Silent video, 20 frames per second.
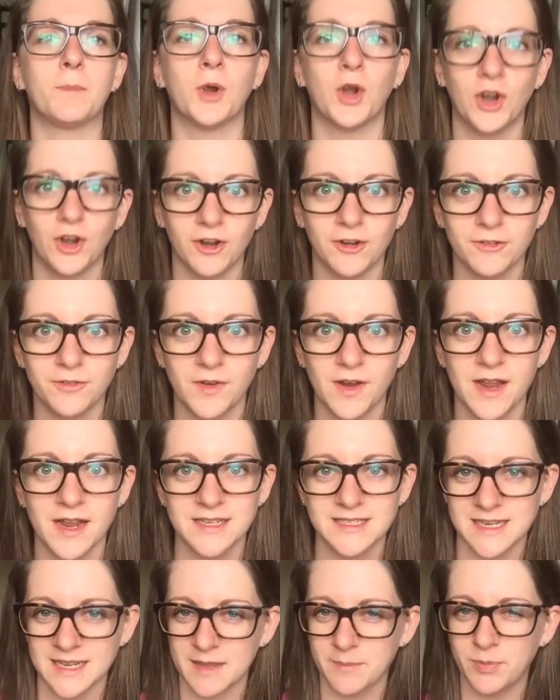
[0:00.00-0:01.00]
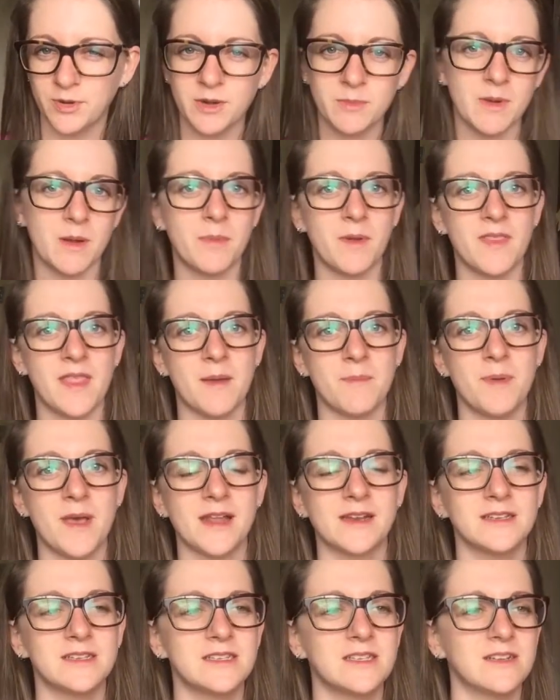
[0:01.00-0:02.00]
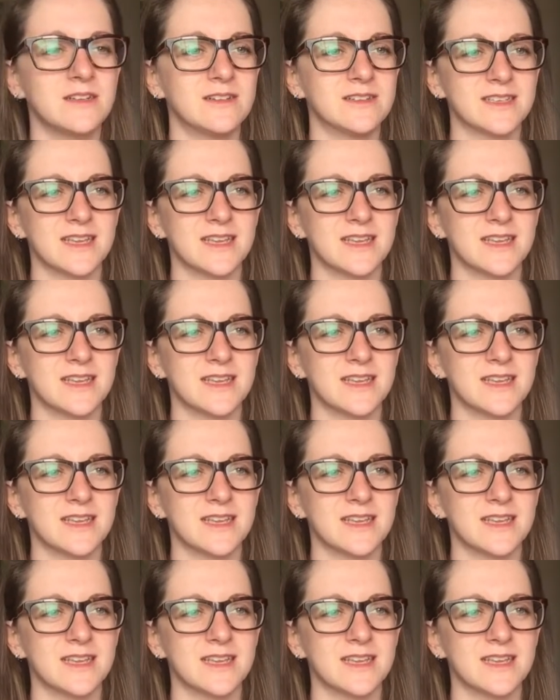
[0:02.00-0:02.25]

perfect and they put them up on that pedestal.